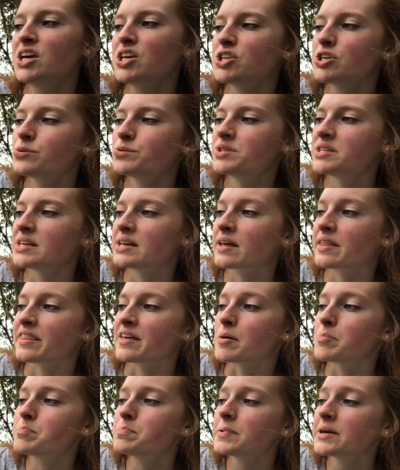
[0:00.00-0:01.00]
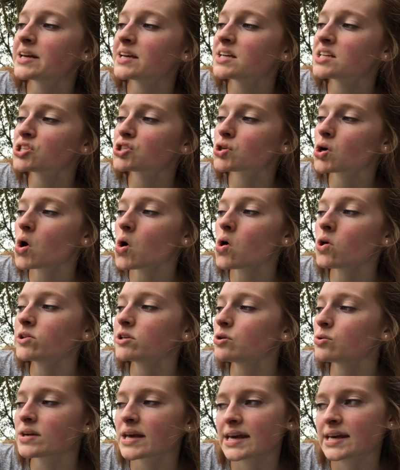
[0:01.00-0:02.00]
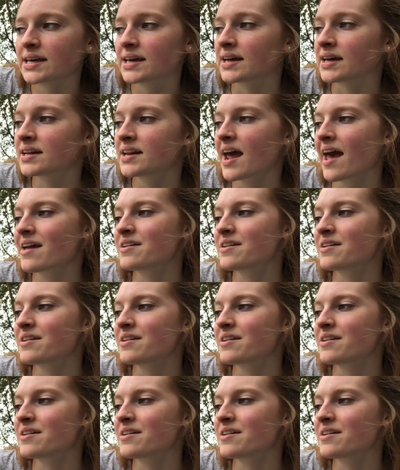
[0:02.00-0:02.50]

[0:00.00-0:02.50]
You dig the biggest hole you can